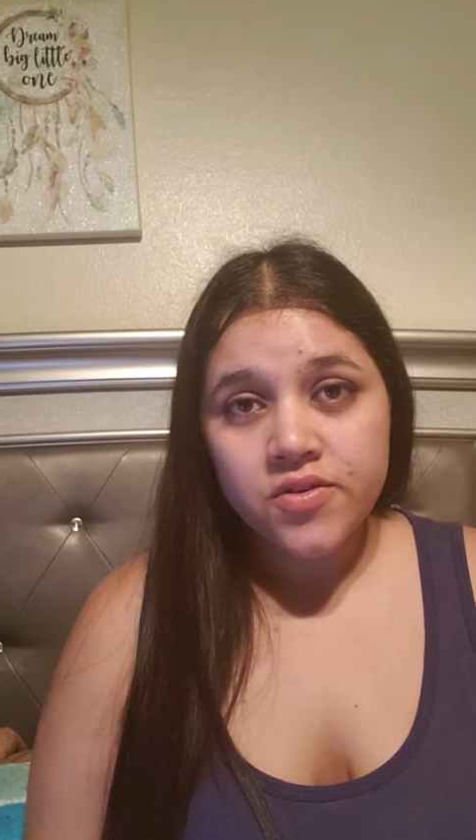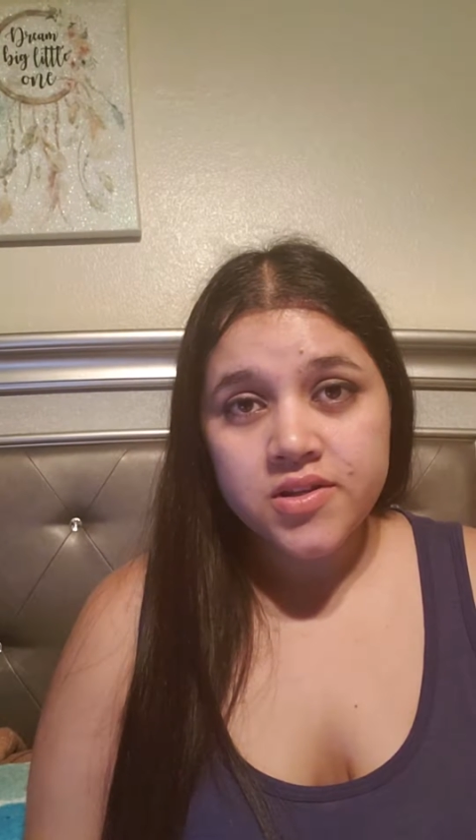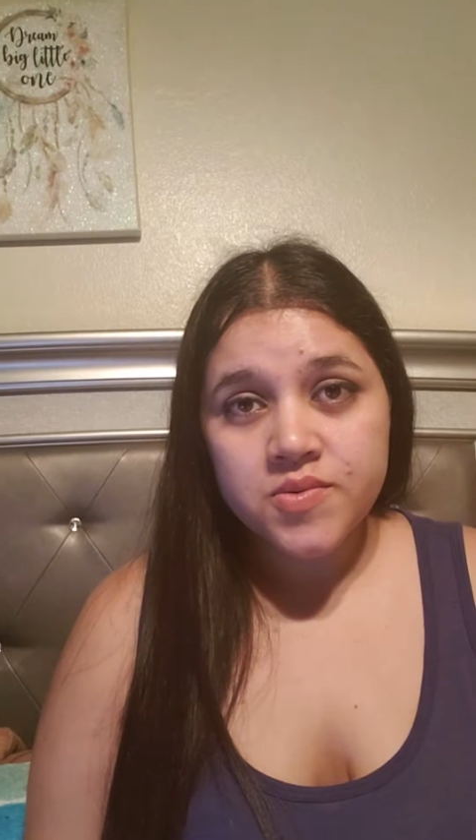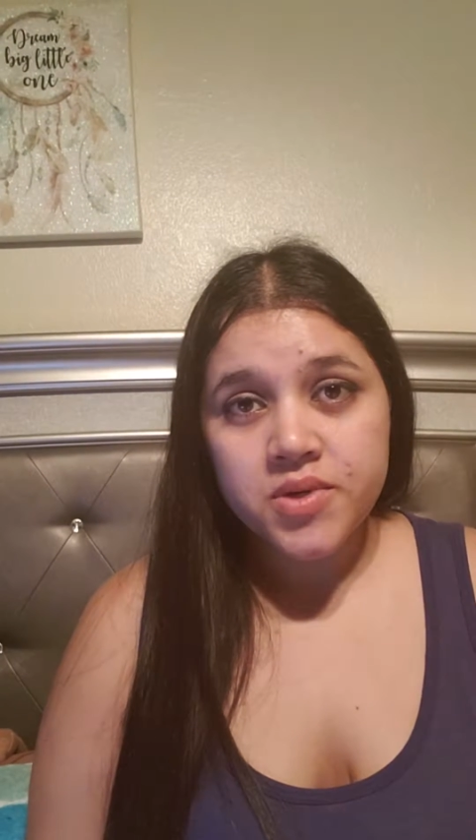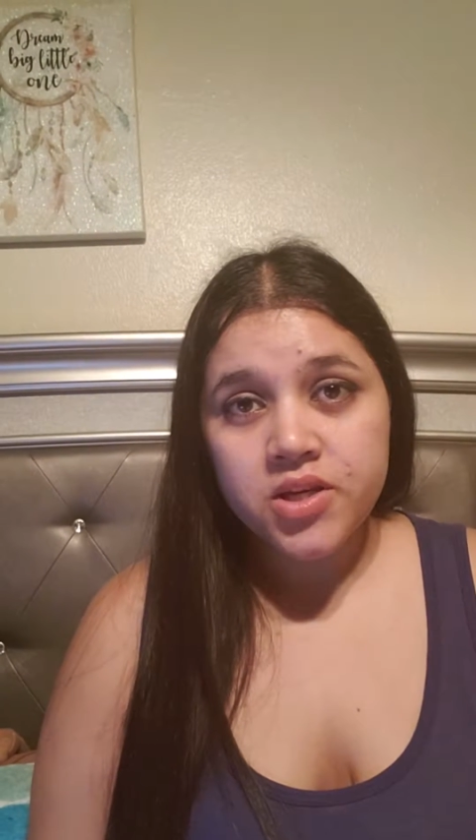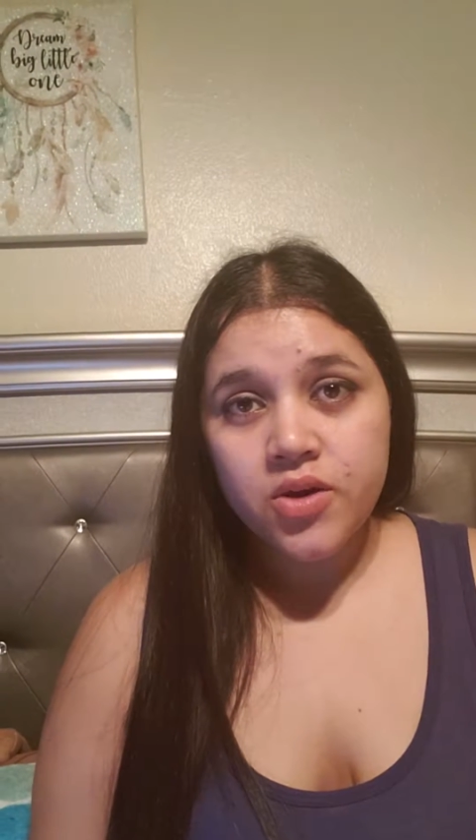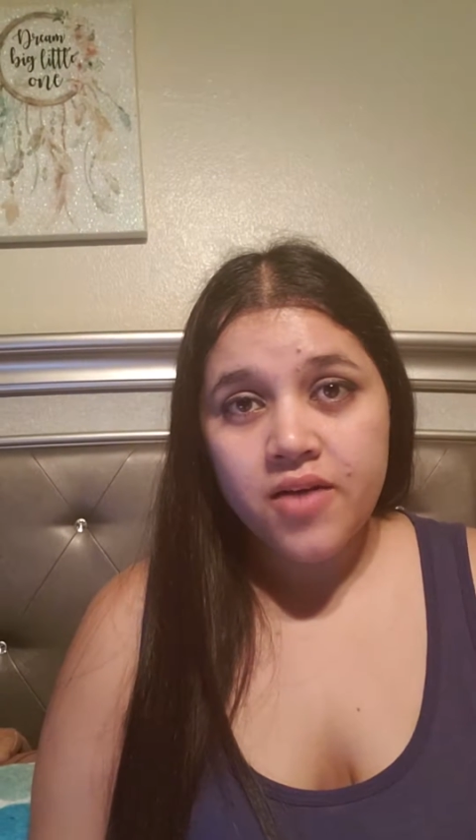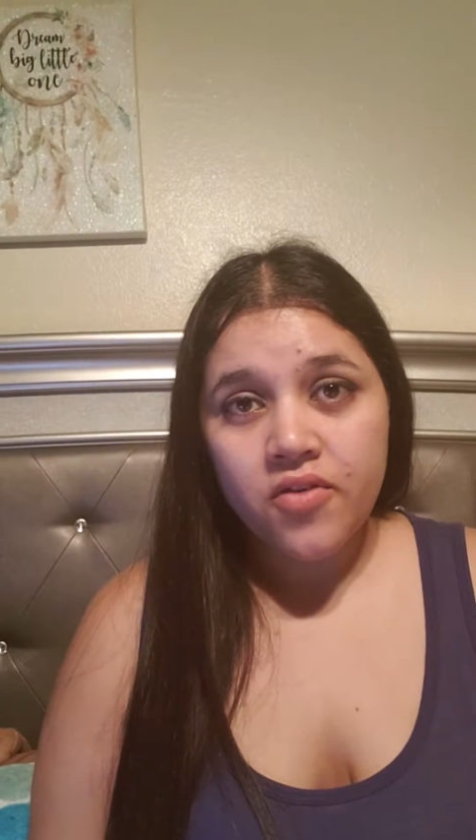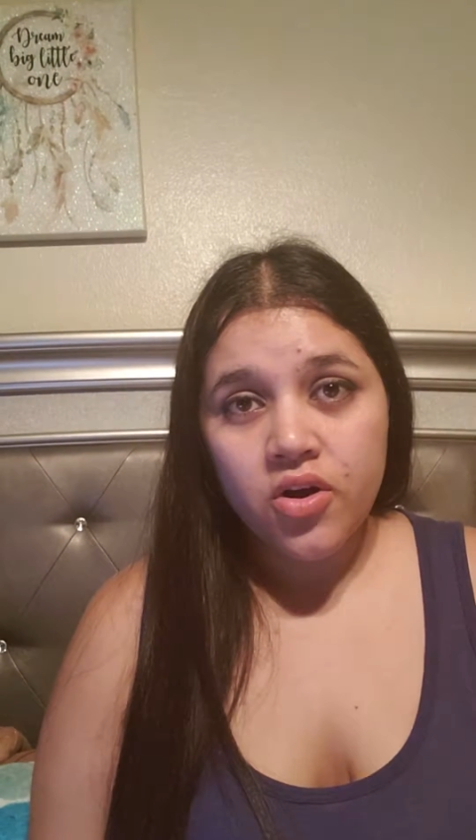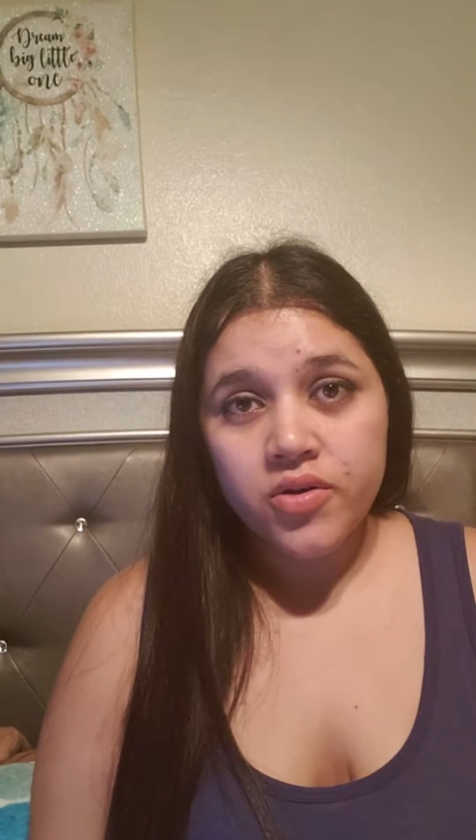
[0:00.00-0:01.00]
for this week you
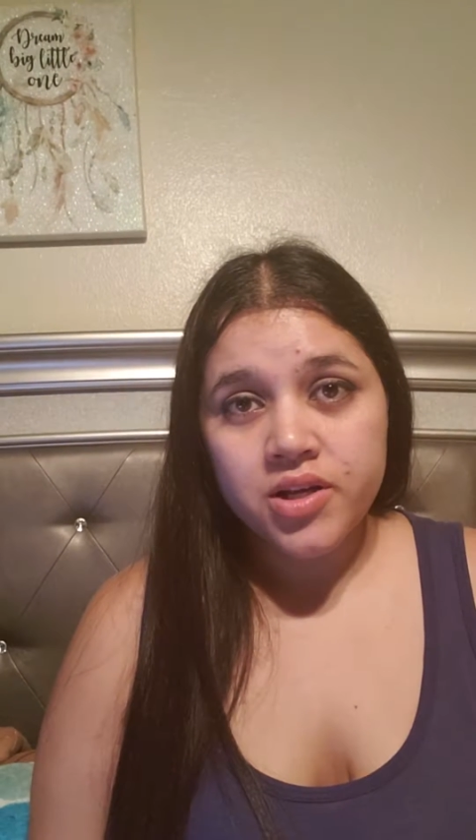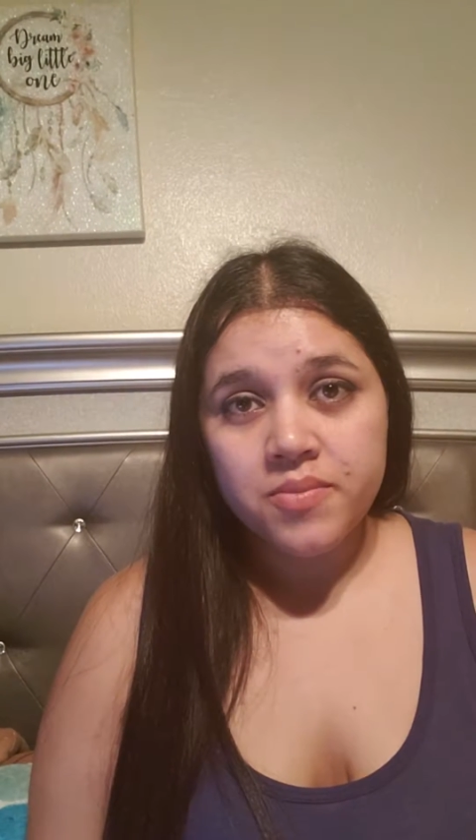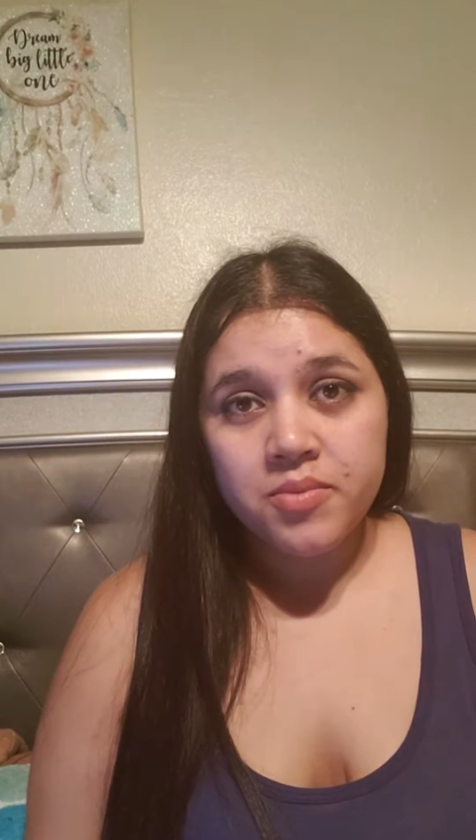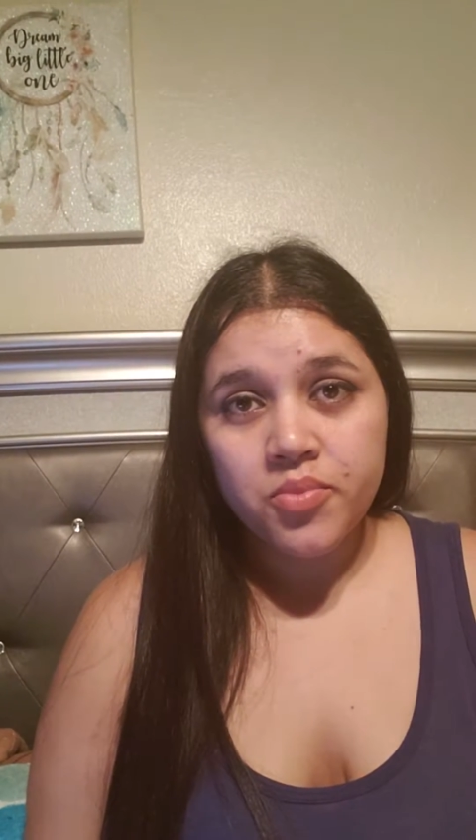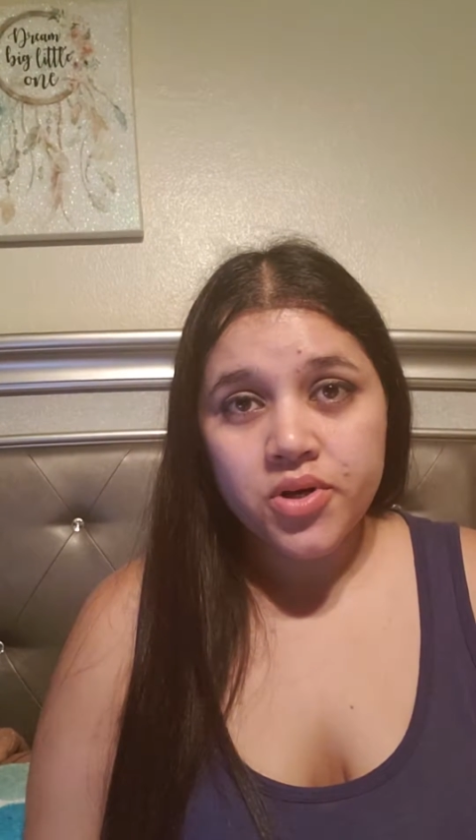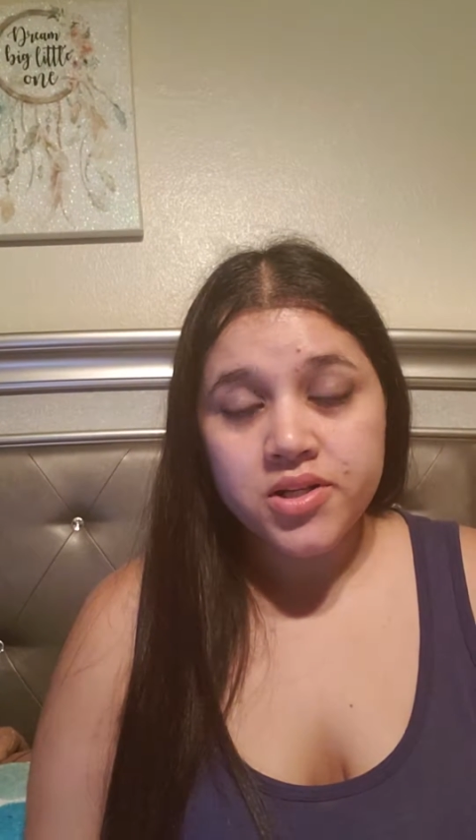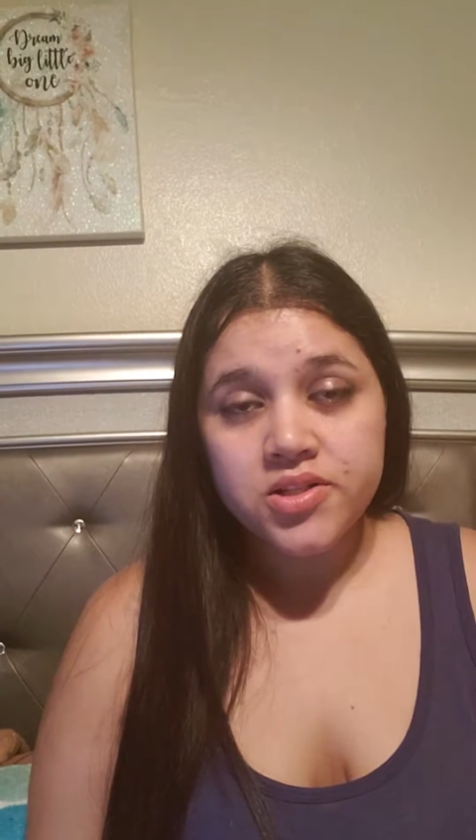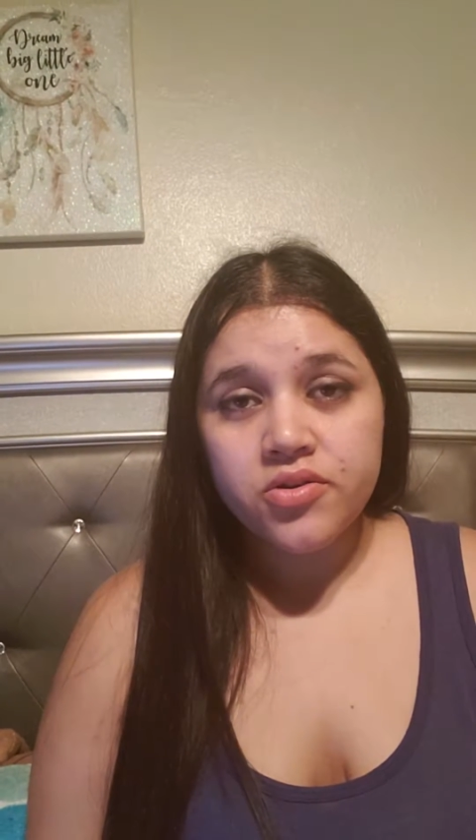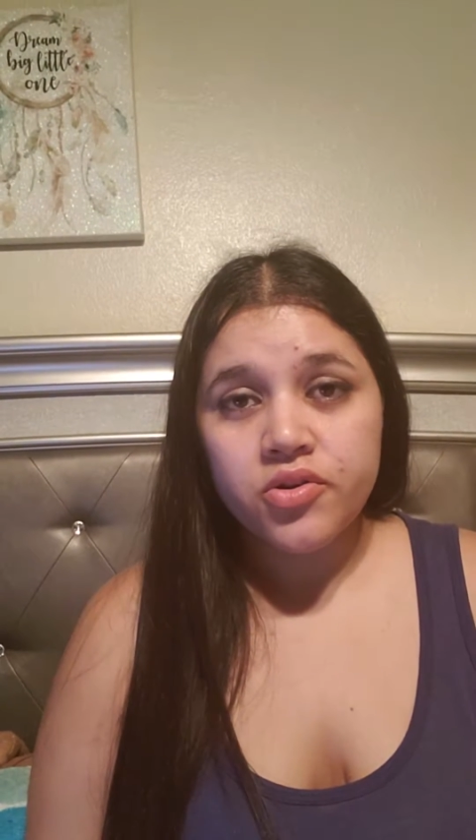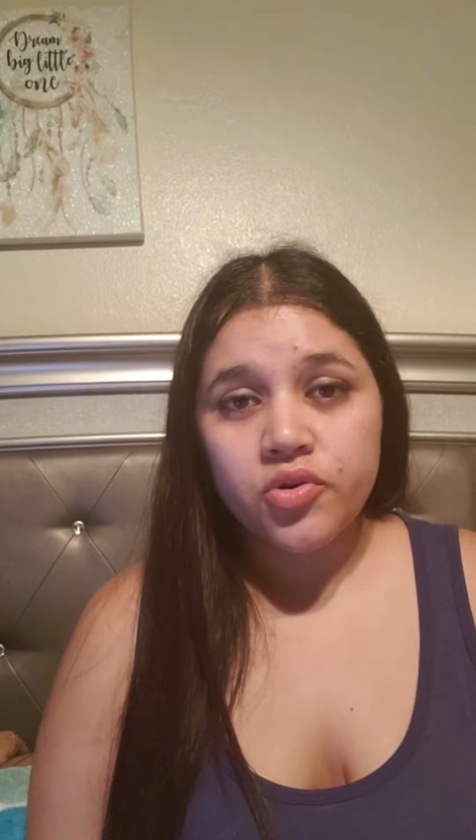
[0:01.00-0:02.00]
have already been put
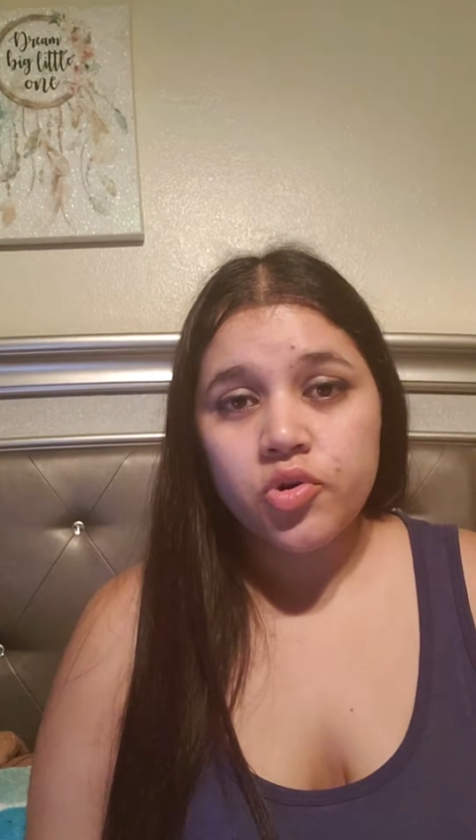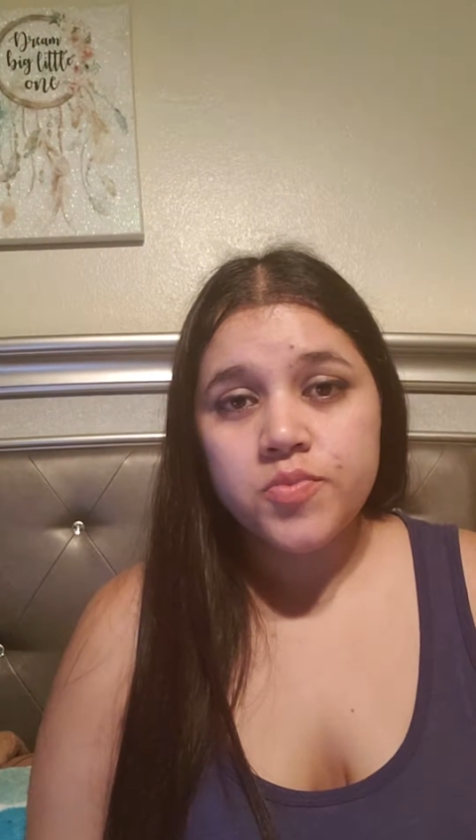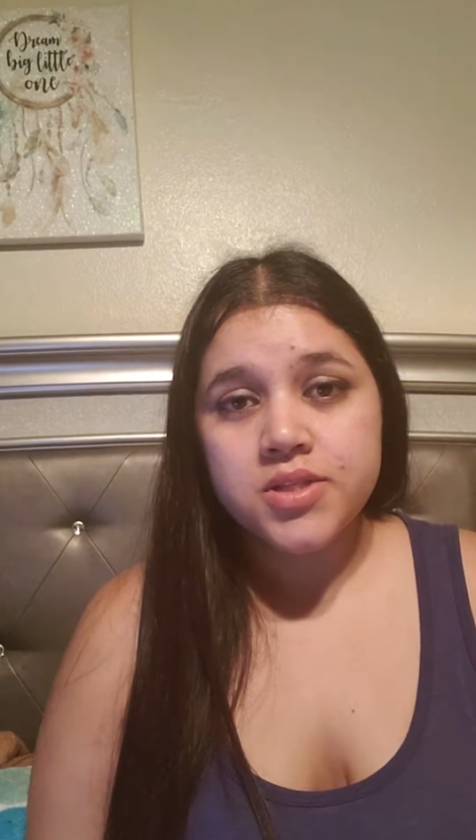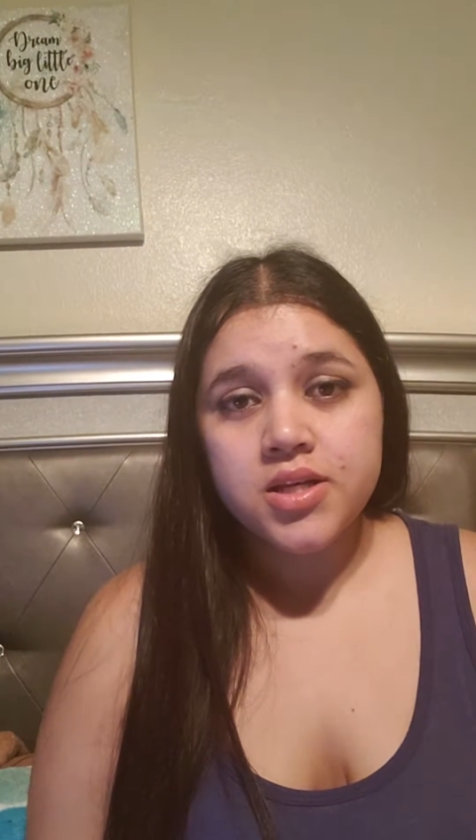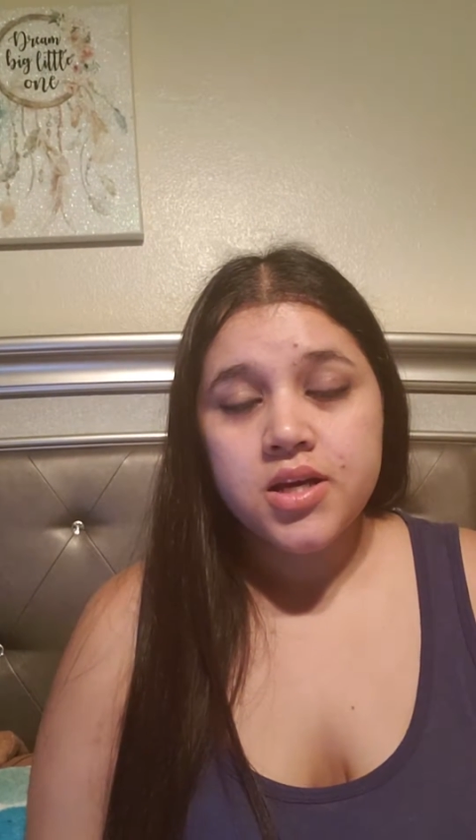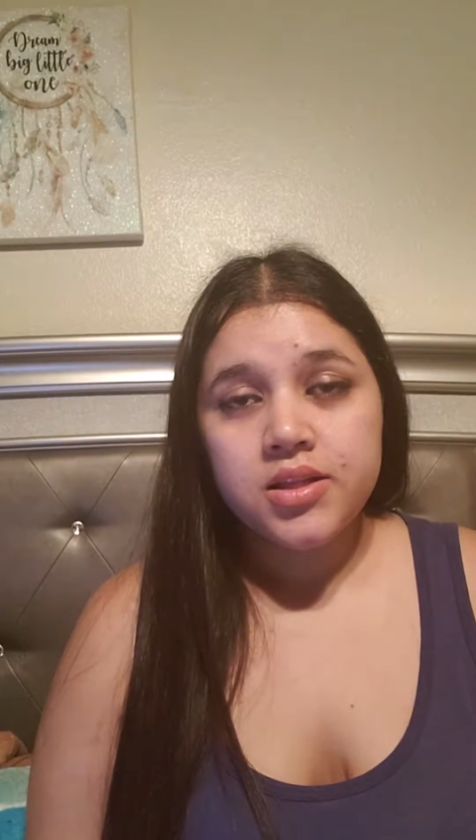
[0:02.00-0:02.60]
into your groups.